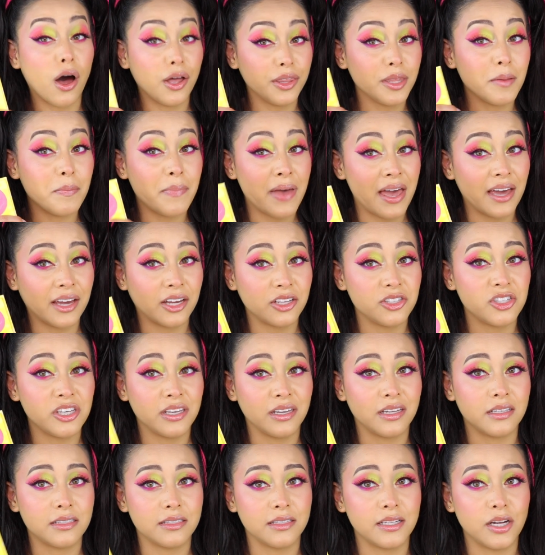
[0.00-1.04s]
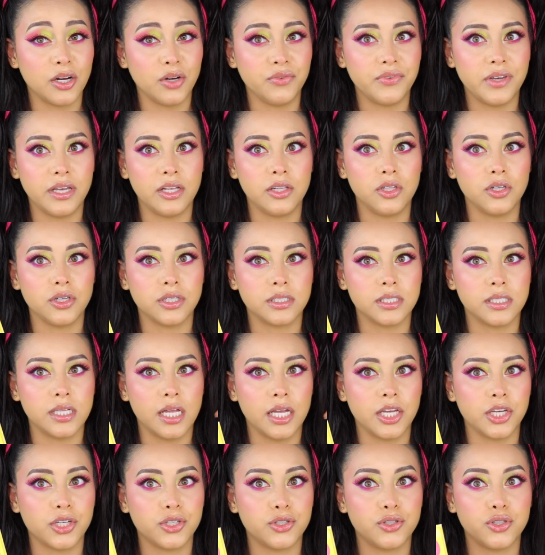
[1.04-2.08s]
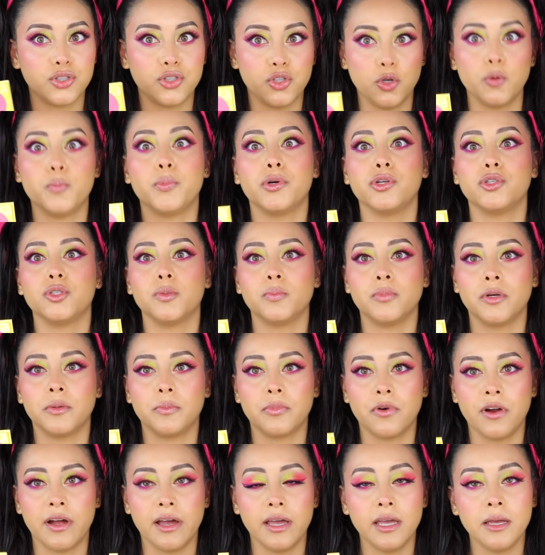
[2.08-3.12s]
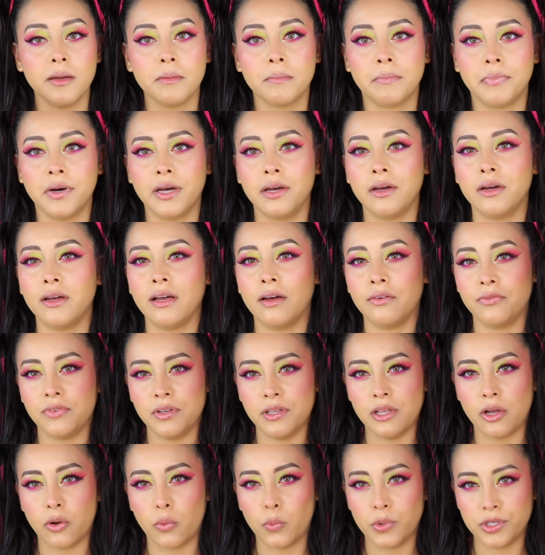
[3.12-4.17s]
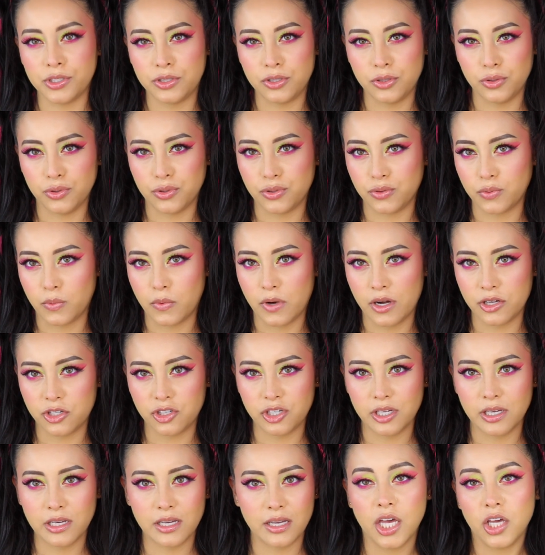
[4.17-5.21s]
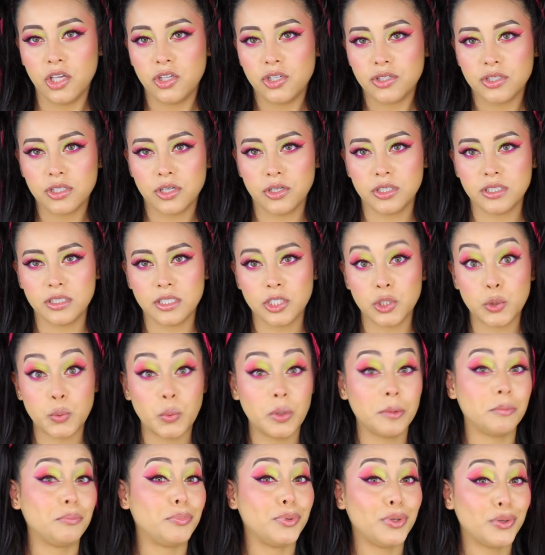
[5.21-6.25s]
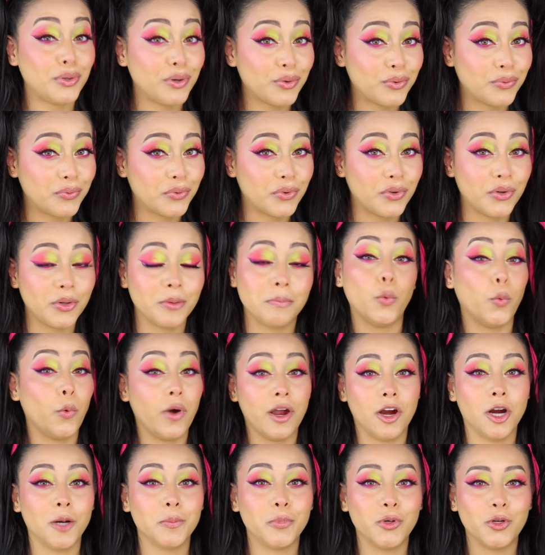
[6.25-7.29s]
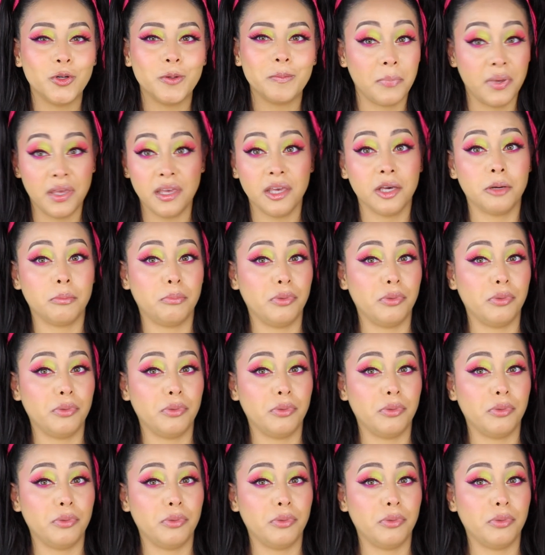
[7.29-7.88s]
on the packaging itself, it looks like super duper bright, but I feel like once you swatch it, it just turns into a beautiful wearable pink